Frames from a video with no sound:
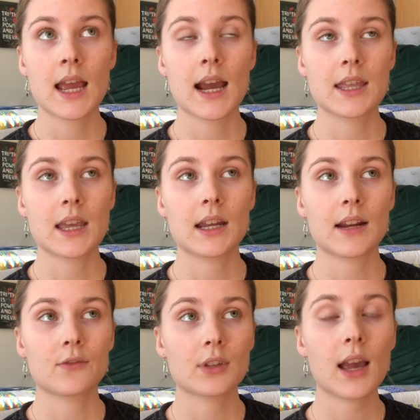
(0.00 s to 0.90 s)
And then
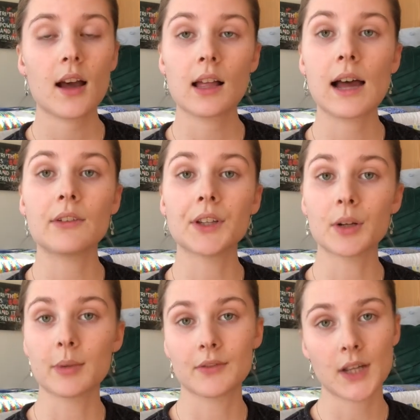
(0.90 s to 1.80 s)
after that, I'll have a
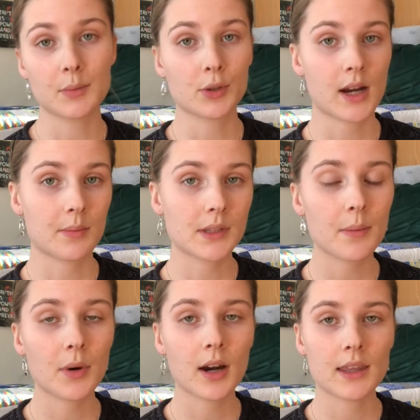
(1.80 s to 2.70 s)
little bit of time to grab supper,